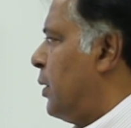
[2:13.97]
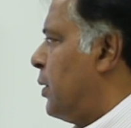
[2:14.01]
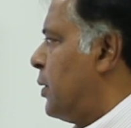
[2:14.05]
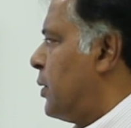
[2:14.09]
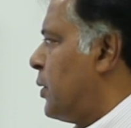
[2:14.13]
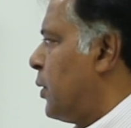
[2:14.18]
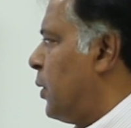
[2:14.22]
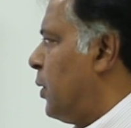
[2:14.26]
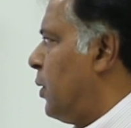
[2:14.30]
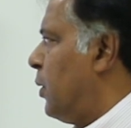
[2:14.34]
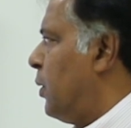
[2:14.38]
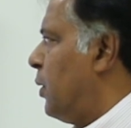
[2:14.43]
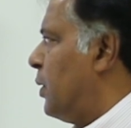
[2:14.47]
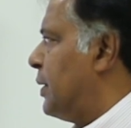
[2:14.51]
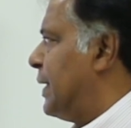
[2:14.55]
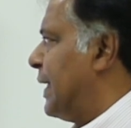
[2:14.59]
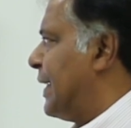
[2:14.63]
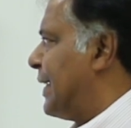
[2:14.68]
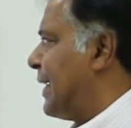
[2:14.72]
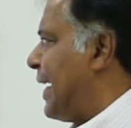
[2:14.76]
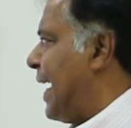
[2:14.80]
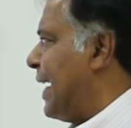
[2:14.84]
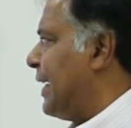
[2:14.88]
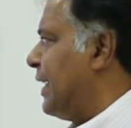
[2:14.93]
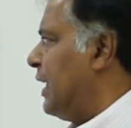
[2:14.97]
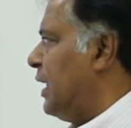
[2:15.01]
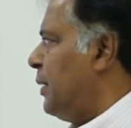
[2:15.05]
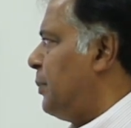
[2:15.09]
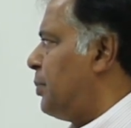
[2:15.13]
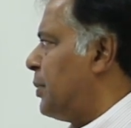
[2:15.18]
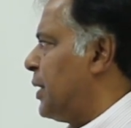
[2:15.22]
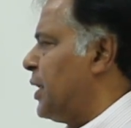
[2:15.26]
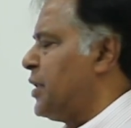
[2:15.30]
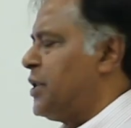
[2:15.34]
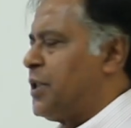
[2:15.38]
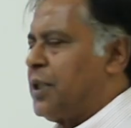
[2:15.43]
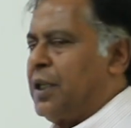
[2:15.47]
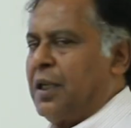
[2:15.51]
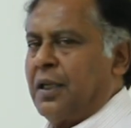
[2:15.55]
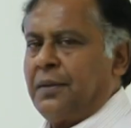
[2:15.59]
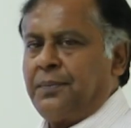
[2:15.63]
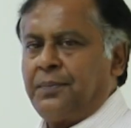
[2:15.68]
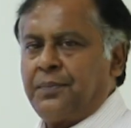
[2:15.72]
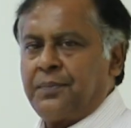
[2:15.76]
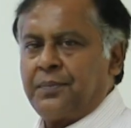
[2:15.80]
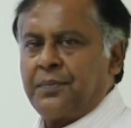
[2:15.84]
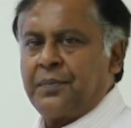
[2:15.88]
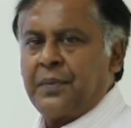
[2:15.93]
So the cracking
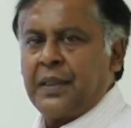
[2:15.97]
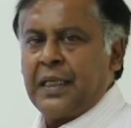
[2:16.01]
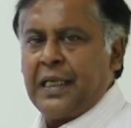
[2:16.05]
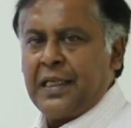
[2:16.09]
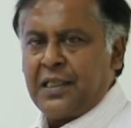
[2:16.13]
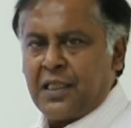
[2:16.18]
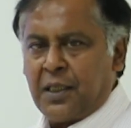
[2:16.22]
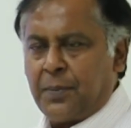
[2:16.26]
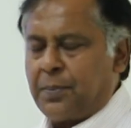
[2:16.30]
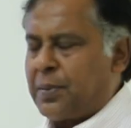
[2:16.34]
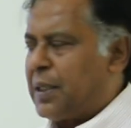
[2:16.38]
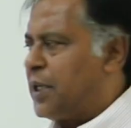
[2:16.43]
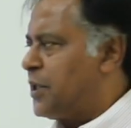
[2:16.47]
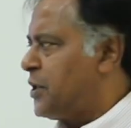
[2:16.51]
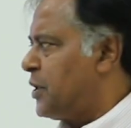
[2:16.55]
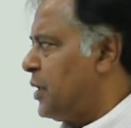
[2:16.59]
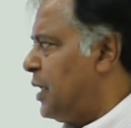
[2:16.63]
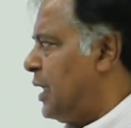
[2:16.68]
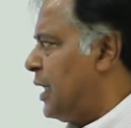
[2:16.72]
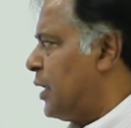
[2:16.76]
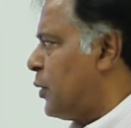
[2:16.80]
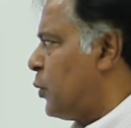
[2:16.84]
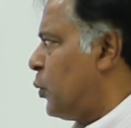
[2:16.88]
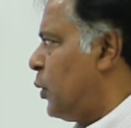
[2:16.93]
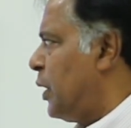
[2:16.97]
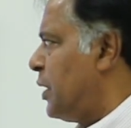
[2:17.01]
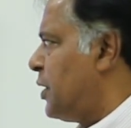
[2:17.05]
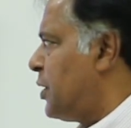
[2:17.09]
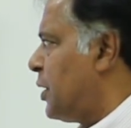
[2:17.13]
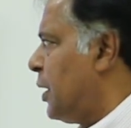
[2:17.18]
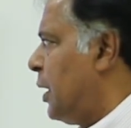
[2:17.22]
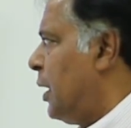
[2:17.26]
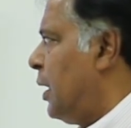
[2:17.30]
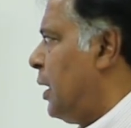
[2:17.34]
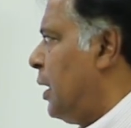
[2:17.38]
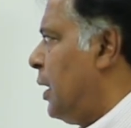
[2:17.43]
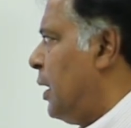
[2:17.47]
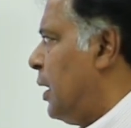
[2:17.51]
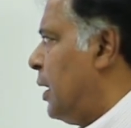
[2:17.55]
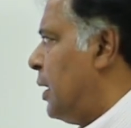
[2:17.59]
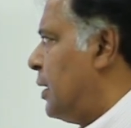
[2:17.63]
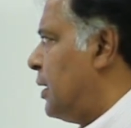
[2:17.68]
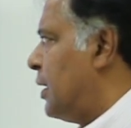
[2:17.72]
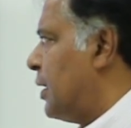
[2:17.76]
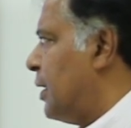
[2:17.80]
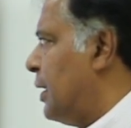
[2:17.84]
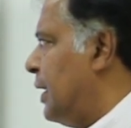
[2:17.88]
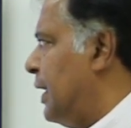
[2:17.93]
pressure is the pressure at which
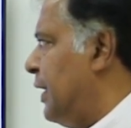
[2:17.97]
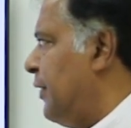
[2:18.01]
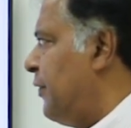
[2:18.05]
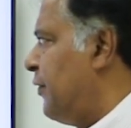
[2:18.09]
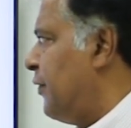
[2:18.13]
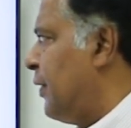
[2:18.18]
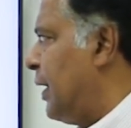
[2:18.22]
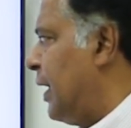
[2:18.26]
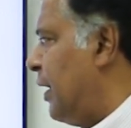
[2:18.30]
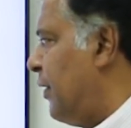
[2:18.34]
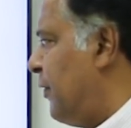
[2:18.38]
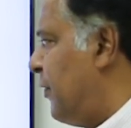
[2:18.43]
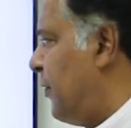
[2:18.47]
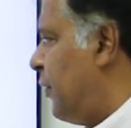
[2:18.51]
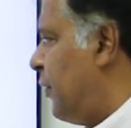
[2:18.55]
the relief valve